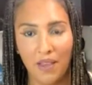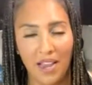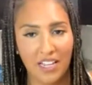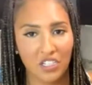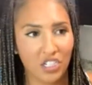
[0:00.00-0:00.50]

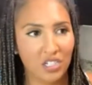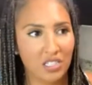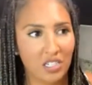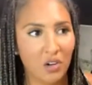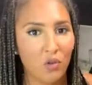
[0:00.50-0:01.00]
and she
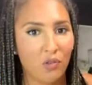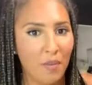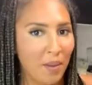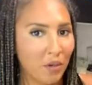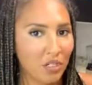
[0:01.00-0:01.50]
still
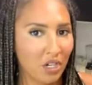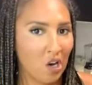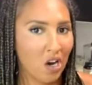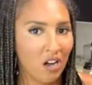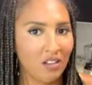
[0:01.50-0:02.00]
remembers the
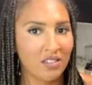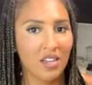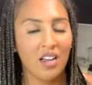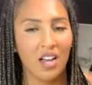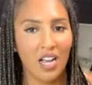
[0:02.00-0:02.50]
call
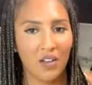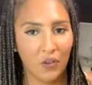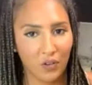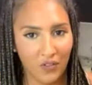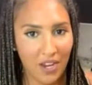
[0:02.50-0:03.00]
of
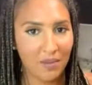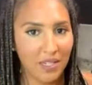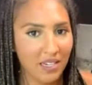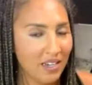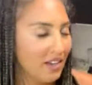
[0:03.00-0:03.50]
her
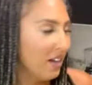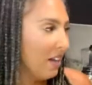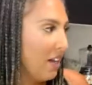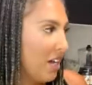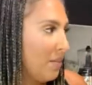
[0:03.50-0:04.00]
family.
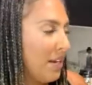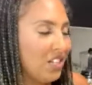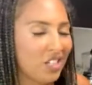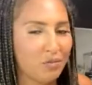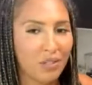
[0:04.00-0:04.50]
And it's
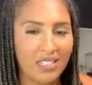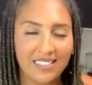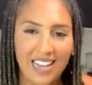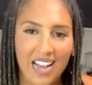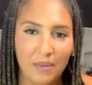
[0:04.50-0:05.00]
just really
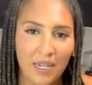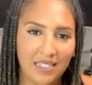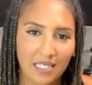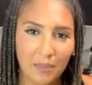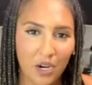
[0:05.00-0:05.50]
sad because
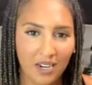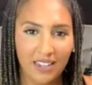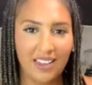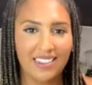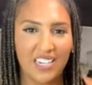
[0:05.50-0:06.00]
the parking
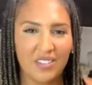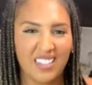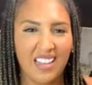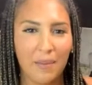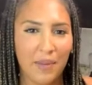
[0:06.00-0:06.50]
lot there is a
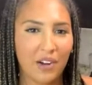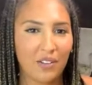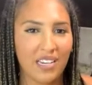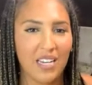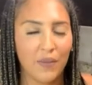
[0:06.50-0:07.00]
lot bigger
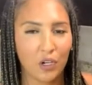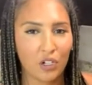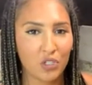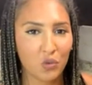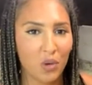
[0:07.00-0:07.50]
than even her
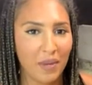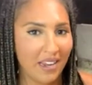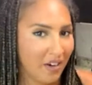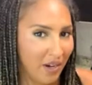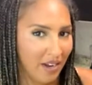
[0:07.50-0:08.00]
swimming
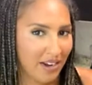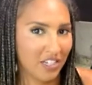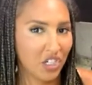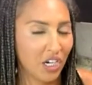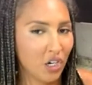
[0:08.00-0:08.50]
area, and
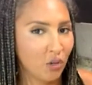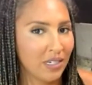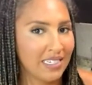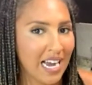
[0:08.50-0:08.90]
she can only